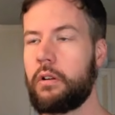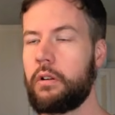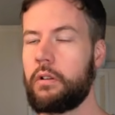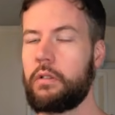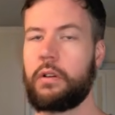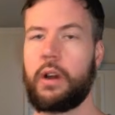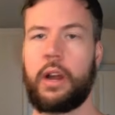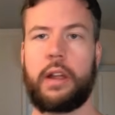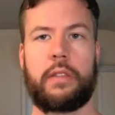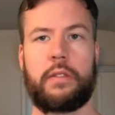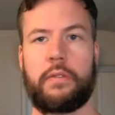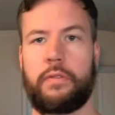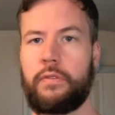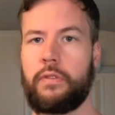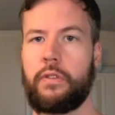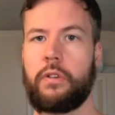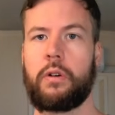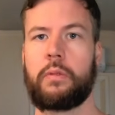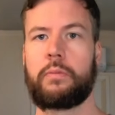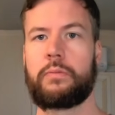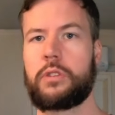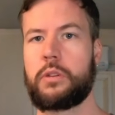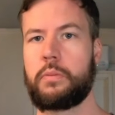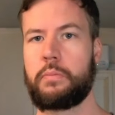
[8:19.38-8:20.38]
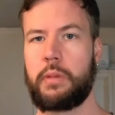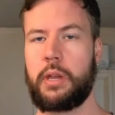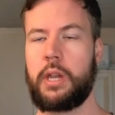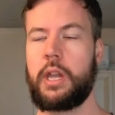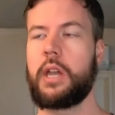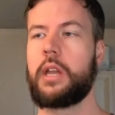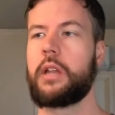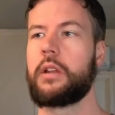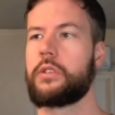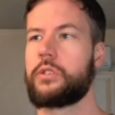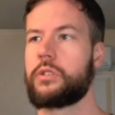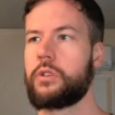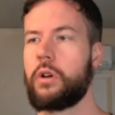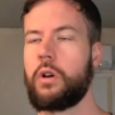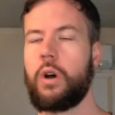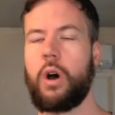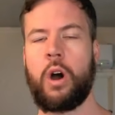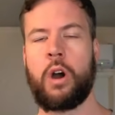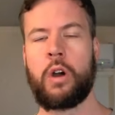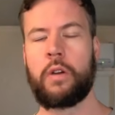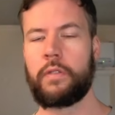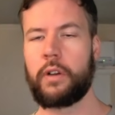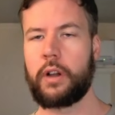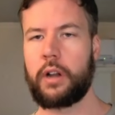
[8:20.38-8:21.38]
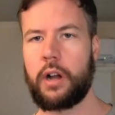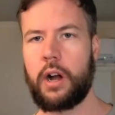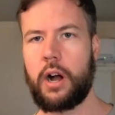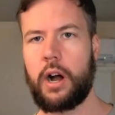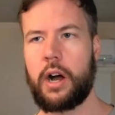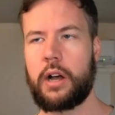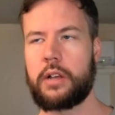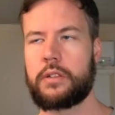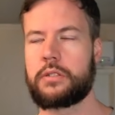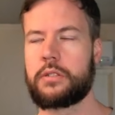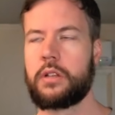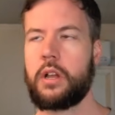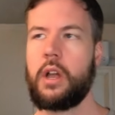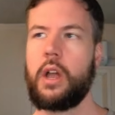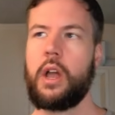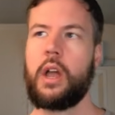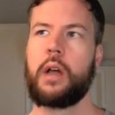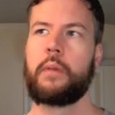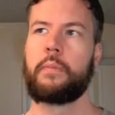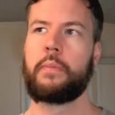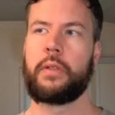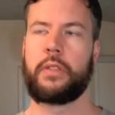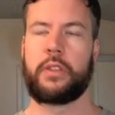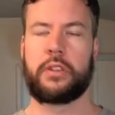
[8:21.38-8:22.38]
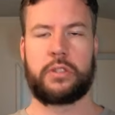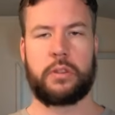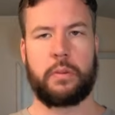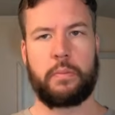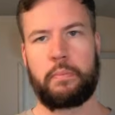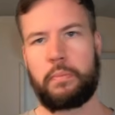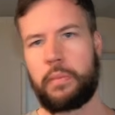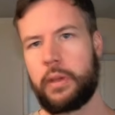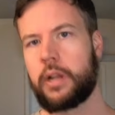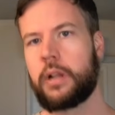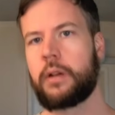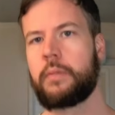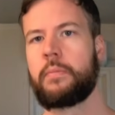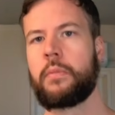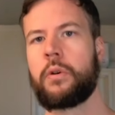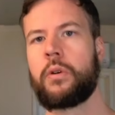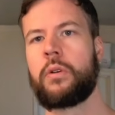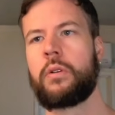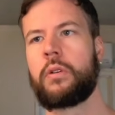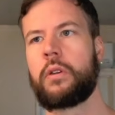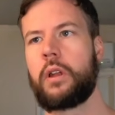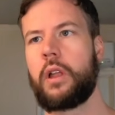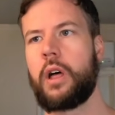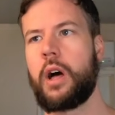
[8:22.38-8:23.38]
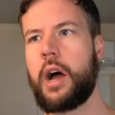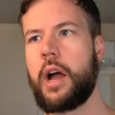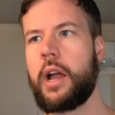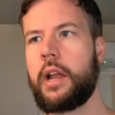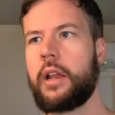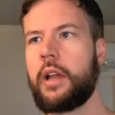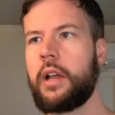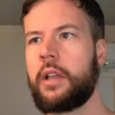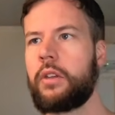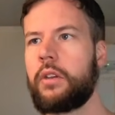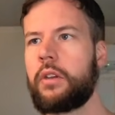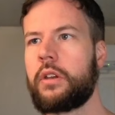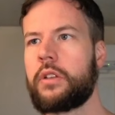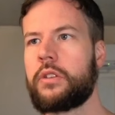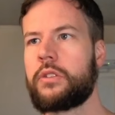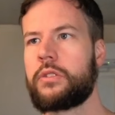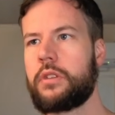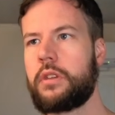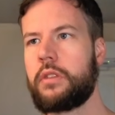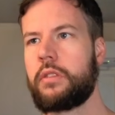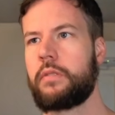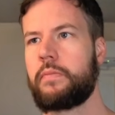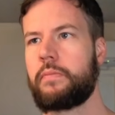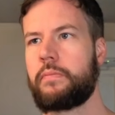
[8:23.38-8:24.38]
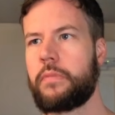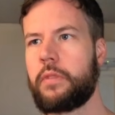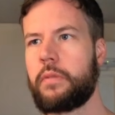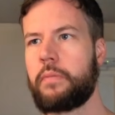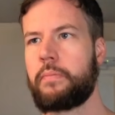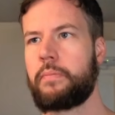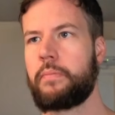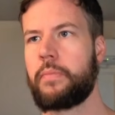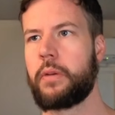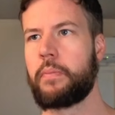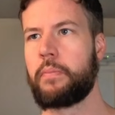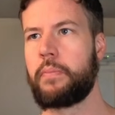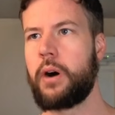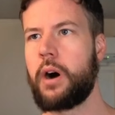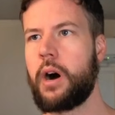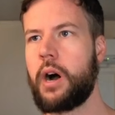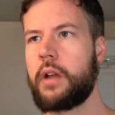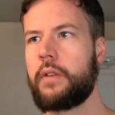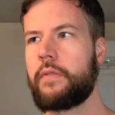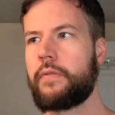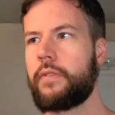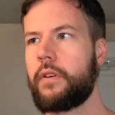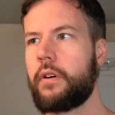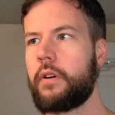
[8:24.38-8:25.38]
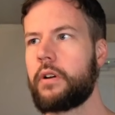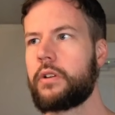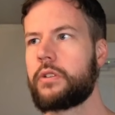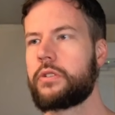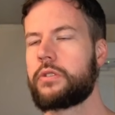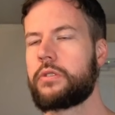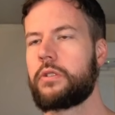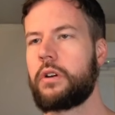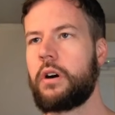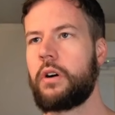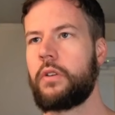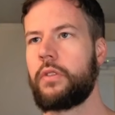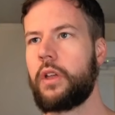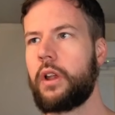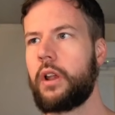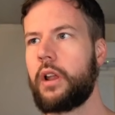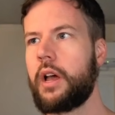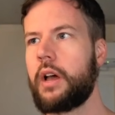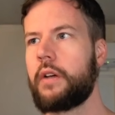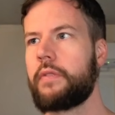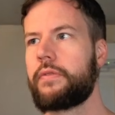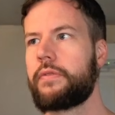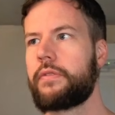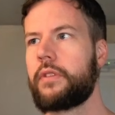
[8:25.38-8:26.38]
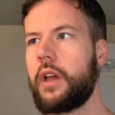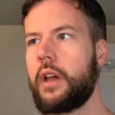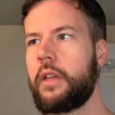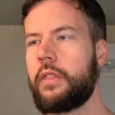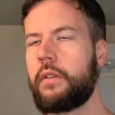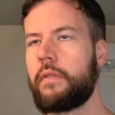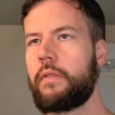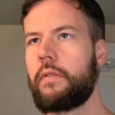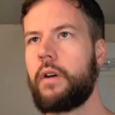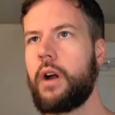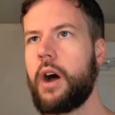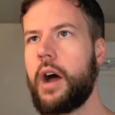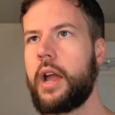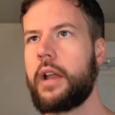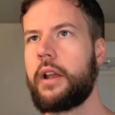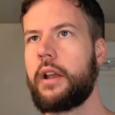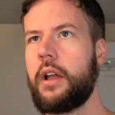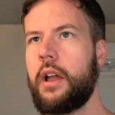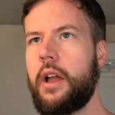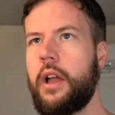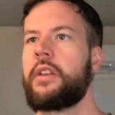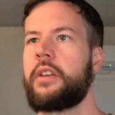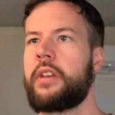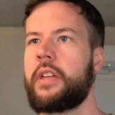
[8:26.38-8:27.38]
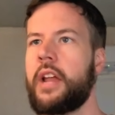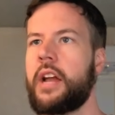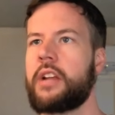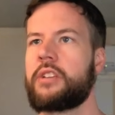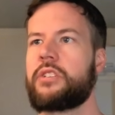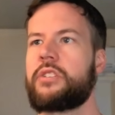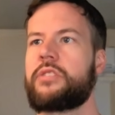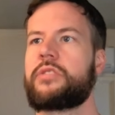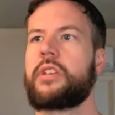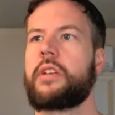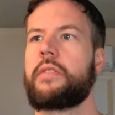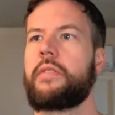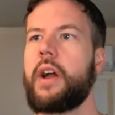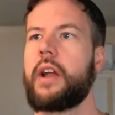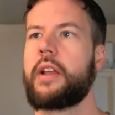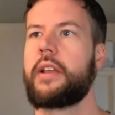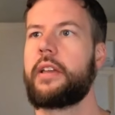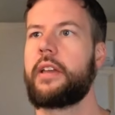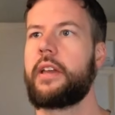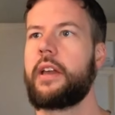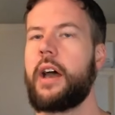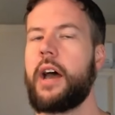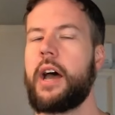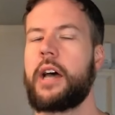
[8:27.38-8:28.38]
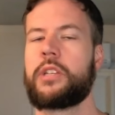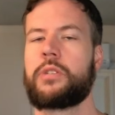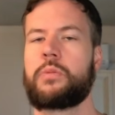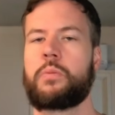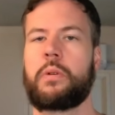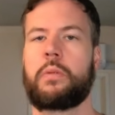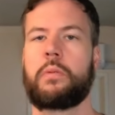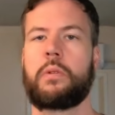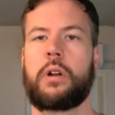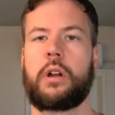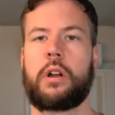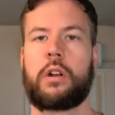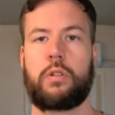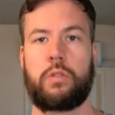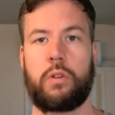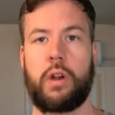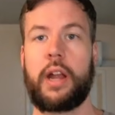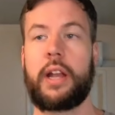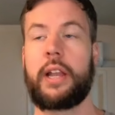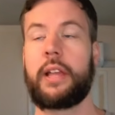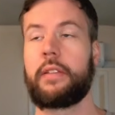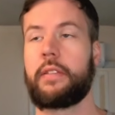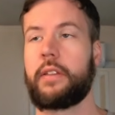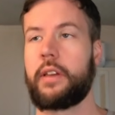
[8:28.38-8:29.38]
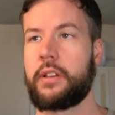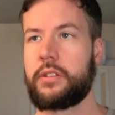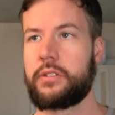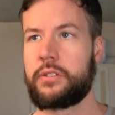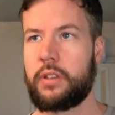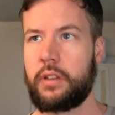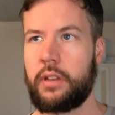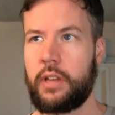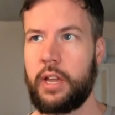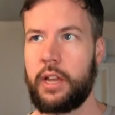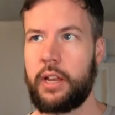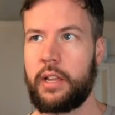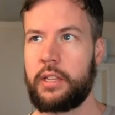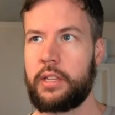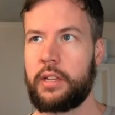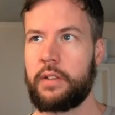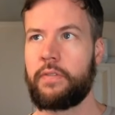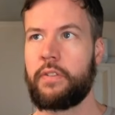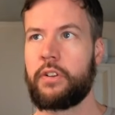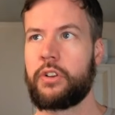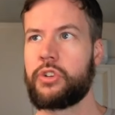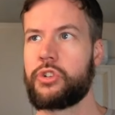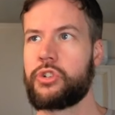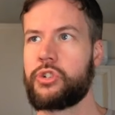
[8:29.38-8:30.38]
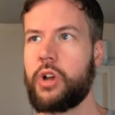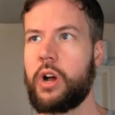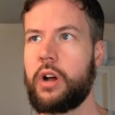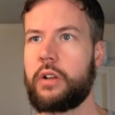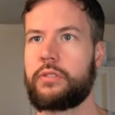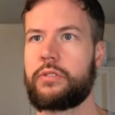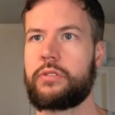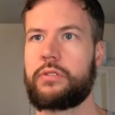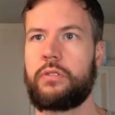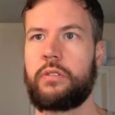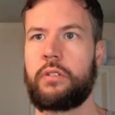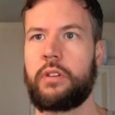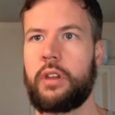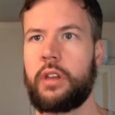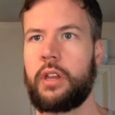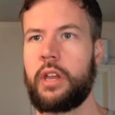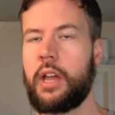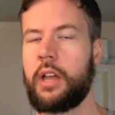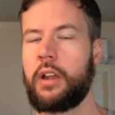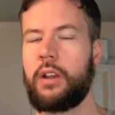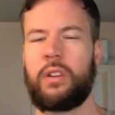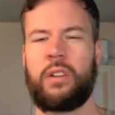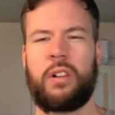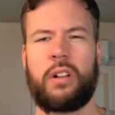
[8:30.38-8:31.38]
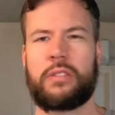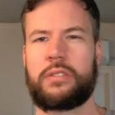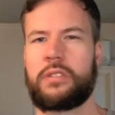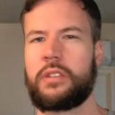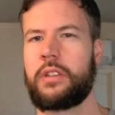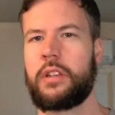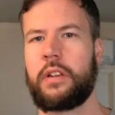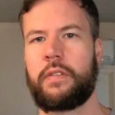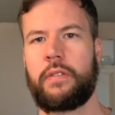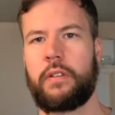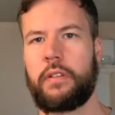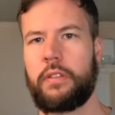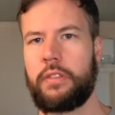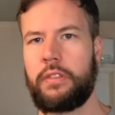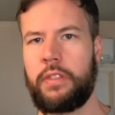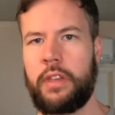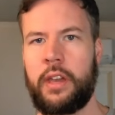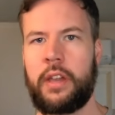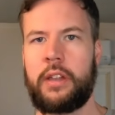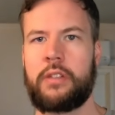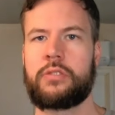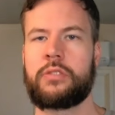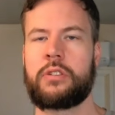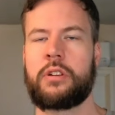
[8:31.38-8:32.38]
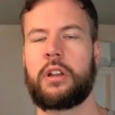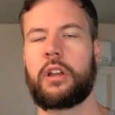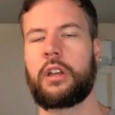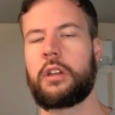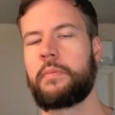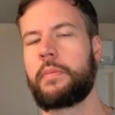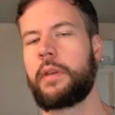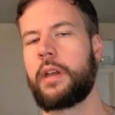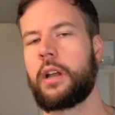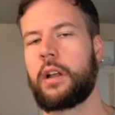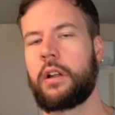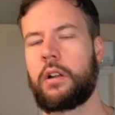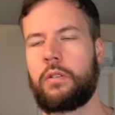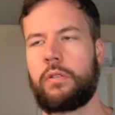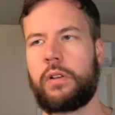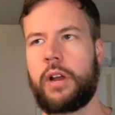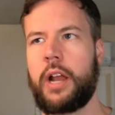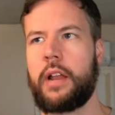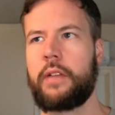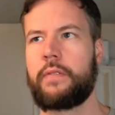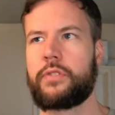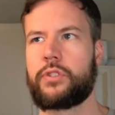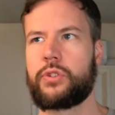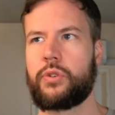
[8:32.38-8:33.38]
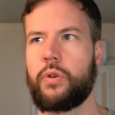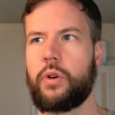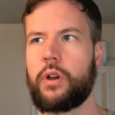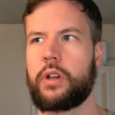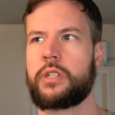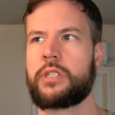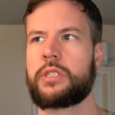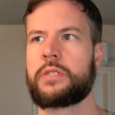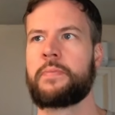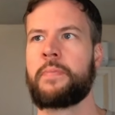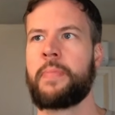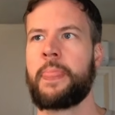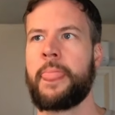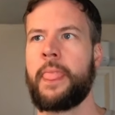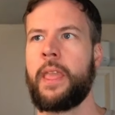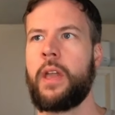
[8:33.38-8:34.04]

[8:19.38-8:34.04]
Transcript: create the film to be in. So overcast, but there's a bit of moonlight, and you can see the pine forest on the left and the right. And you can actually see right here, as we were creating this and getting different shots, you can get lots of different things, and it can be a creative choice